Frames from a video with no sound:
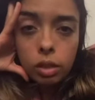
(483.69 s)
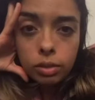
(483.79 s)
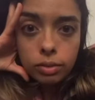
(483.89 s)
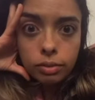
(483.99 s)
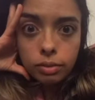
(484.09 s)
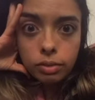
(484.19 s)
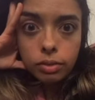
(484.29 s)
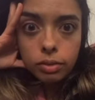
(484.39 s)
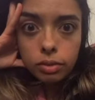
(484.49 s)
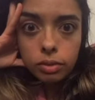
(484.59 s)

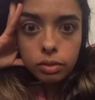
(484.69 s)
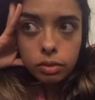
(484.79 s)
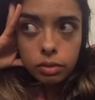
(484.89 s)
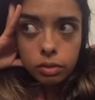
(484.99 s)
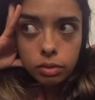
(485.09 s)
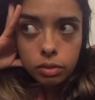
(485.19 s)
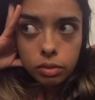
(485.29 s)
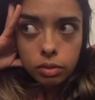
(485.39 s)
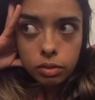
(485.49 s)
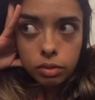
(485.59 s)

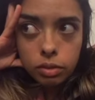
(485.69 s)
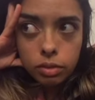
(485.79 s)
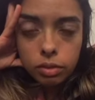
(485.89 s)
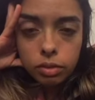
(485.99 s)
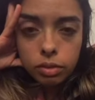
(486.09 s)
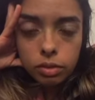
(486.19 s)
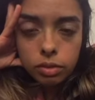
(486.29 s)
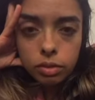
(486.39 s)
No one is speaking in this clip.